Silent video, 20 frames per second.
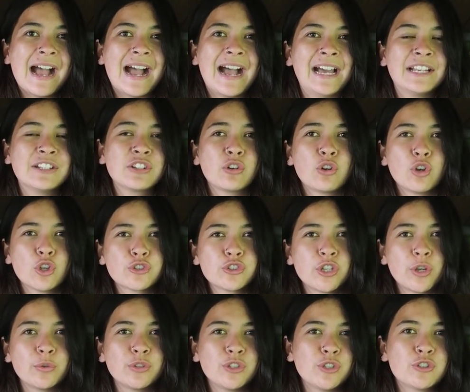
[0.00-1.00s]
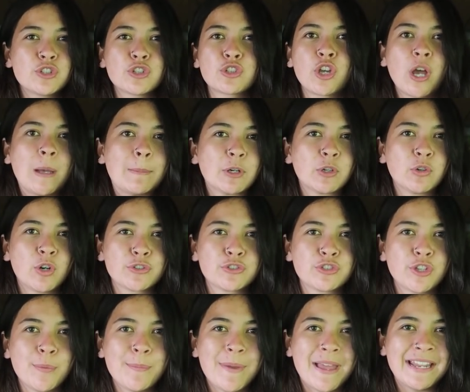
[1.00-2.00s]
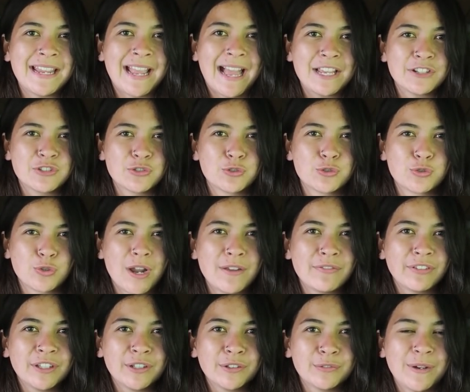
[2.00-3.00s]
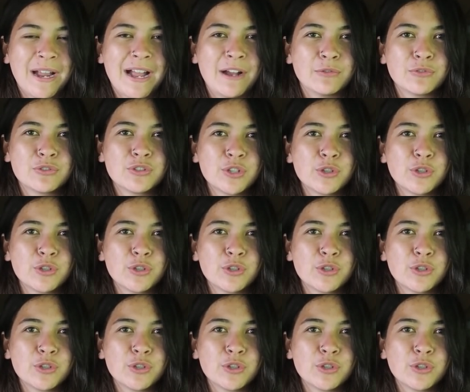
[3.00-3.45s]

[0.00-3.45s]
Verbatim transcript: and also you just come across so many as you're driving around,